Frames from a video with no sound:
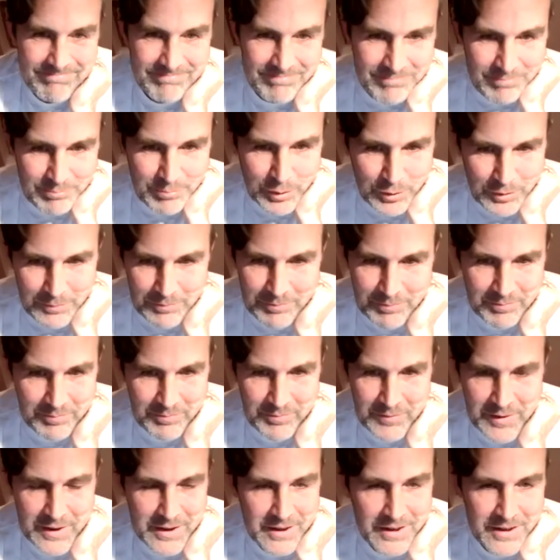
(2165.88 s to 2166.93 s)
but
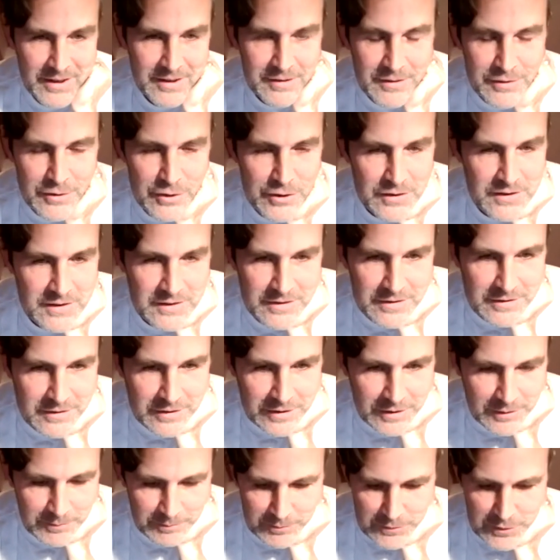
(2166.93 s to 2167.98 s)
yeah, just
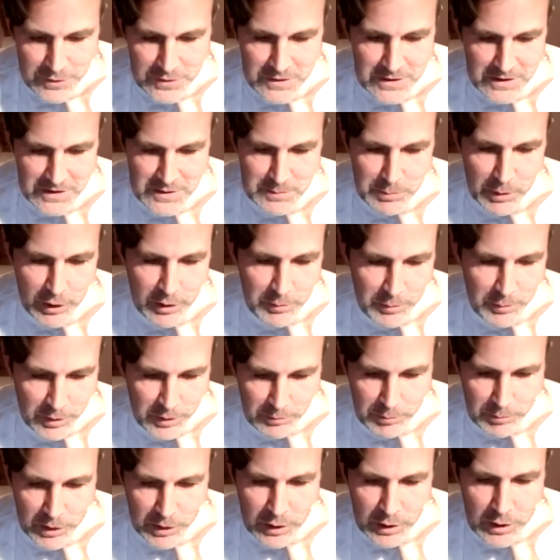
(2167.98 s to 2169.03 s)
experiment.
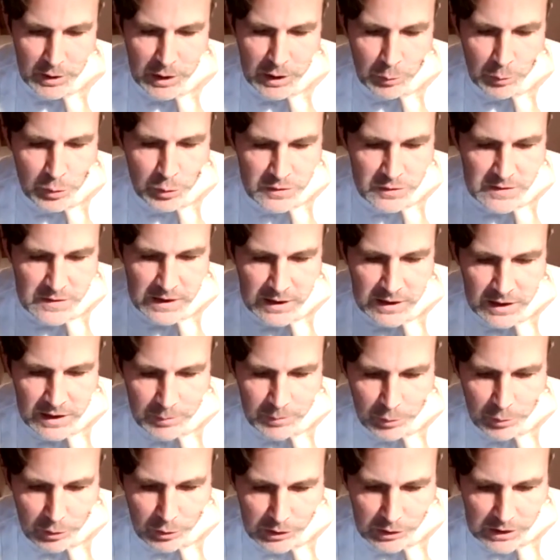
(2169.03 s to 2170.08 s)
But I wouldn't add any
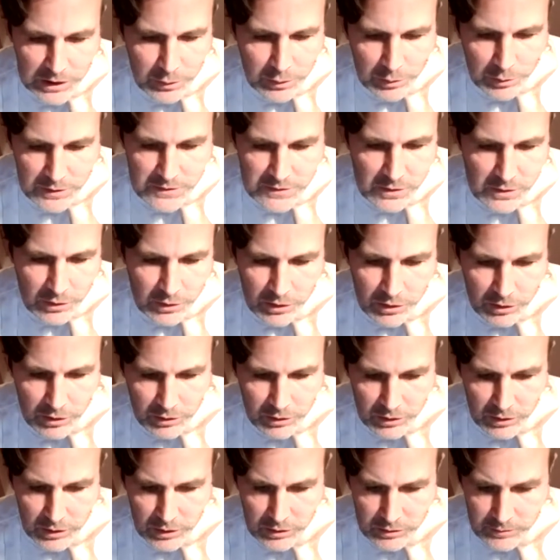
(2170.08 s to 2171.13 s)
more liquids other than
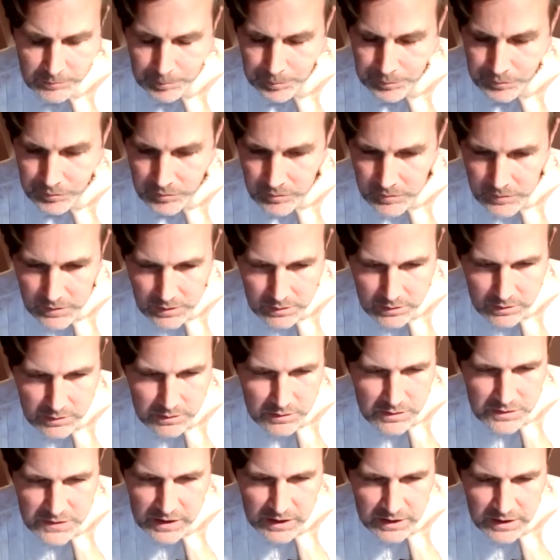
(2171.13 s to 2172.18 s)
the
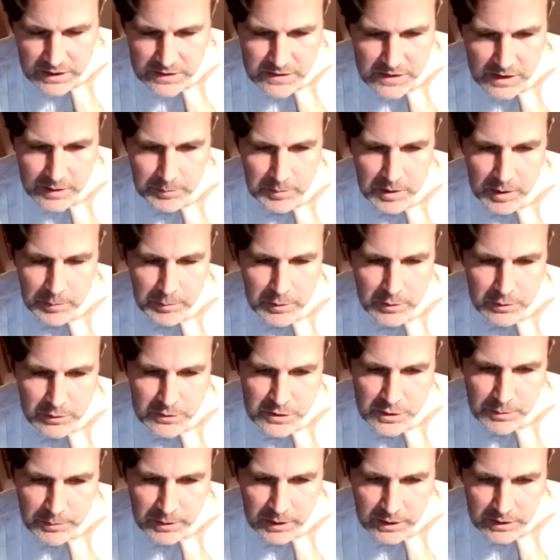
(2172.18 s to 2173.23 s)
cyanotype chemicals.
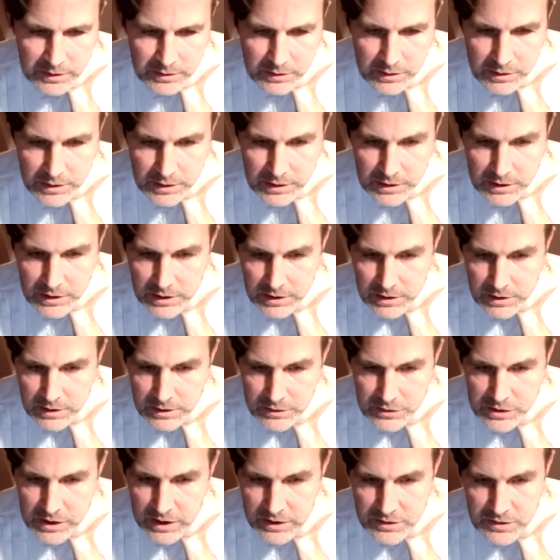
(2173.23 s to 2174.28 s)
You might
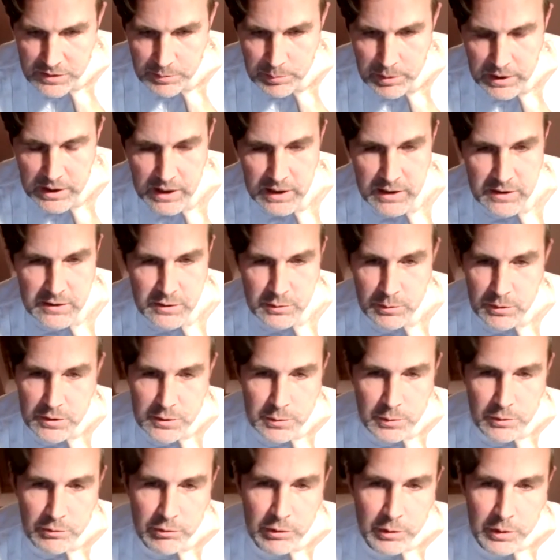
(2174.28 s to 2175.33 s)
change the pH, which
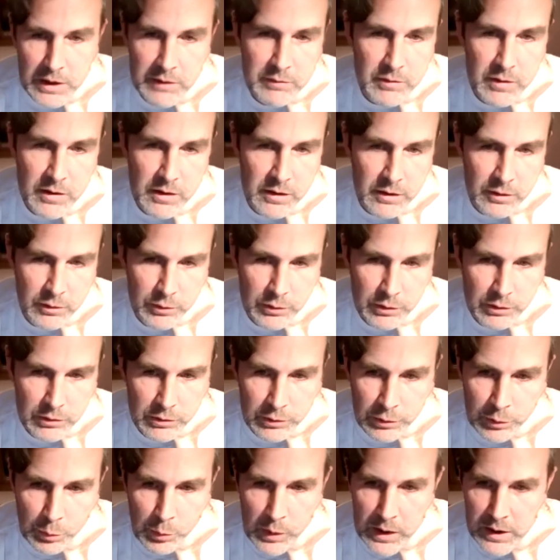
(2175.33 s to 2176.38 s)
would ruin everything,
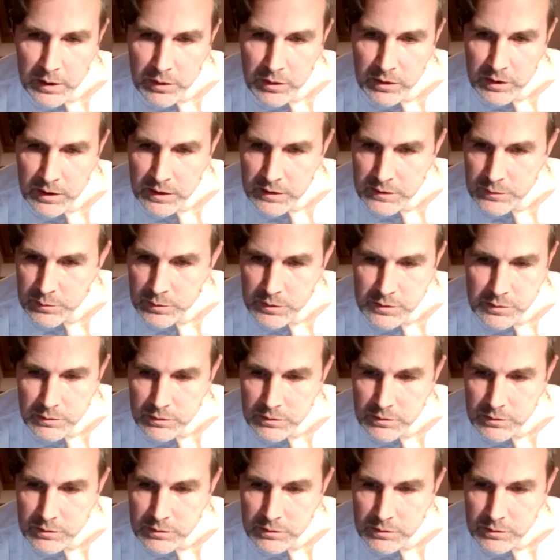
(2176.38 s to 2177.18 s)
or wet things, which